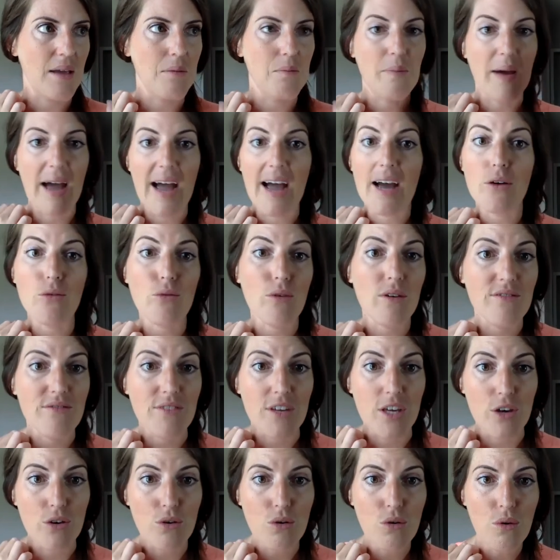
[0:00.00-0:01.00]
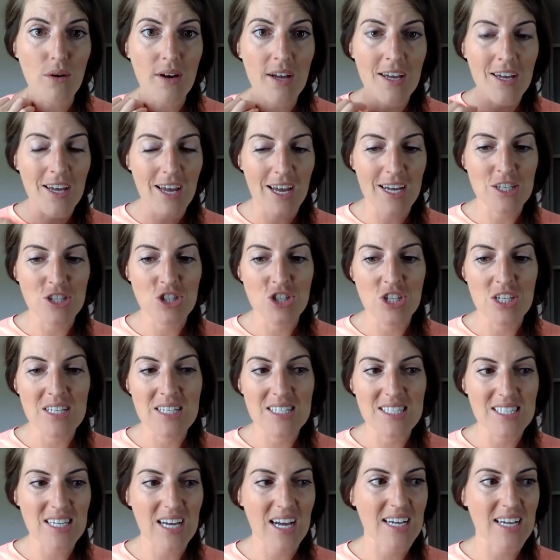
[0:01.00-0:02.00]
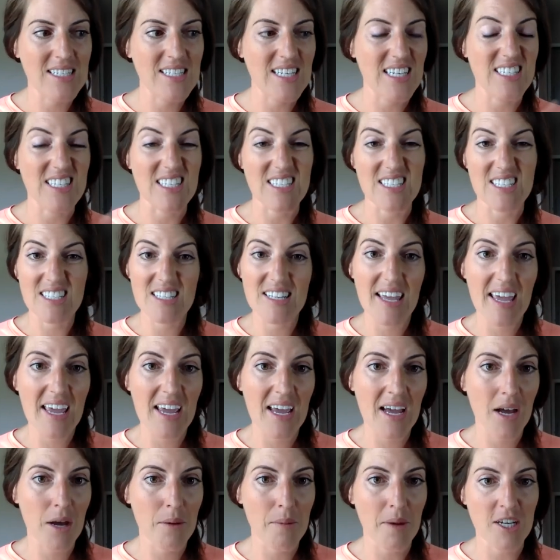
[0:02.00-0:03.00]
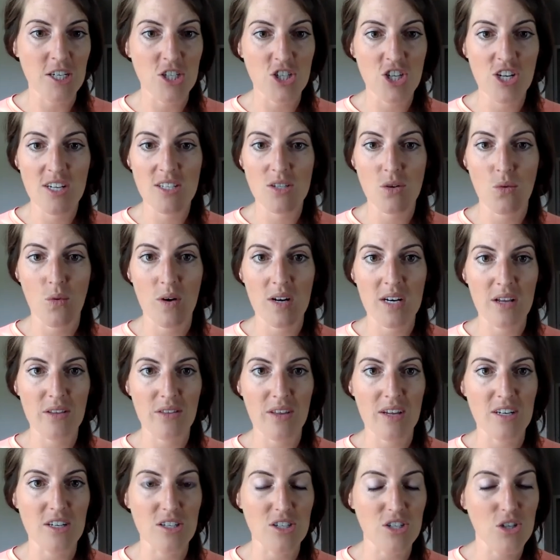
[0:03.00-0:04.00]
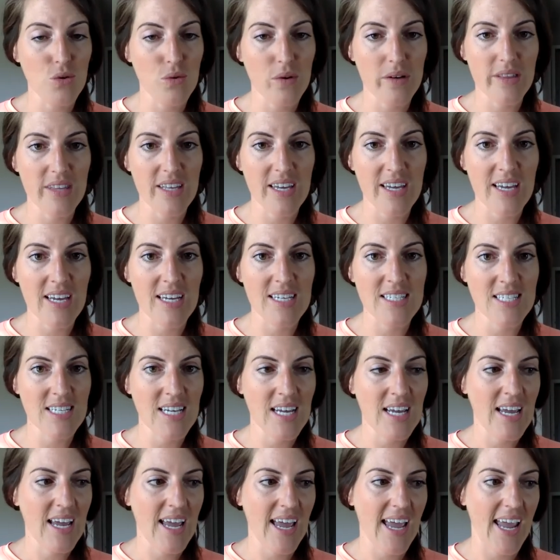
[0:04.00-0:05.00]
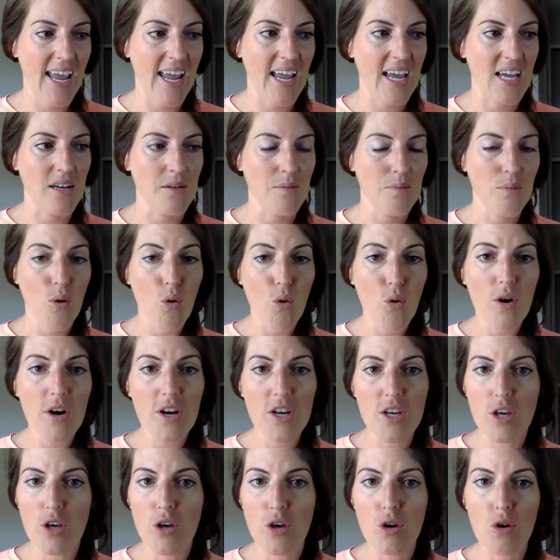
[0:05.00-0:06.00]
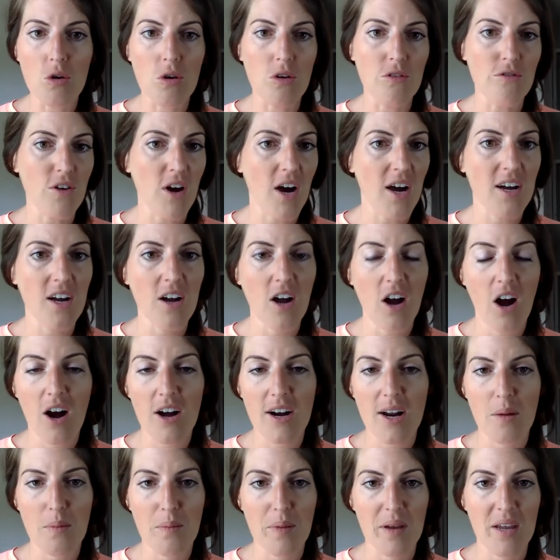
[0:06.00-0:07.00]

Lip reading: bad review and she decides it's a scam and she doesn't want anything to do with it. And poor you've gotten caught up